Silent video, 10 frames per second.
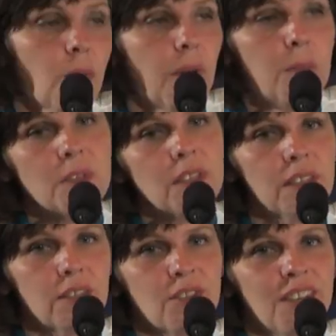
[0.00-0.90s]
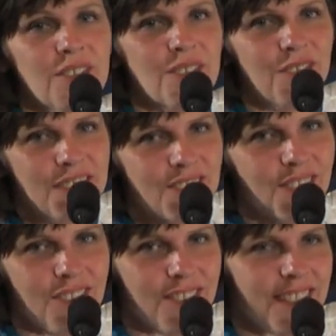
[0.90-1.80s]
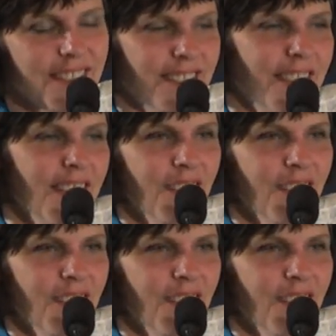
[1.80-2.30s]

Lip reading: website, I actually have a screenshot of this.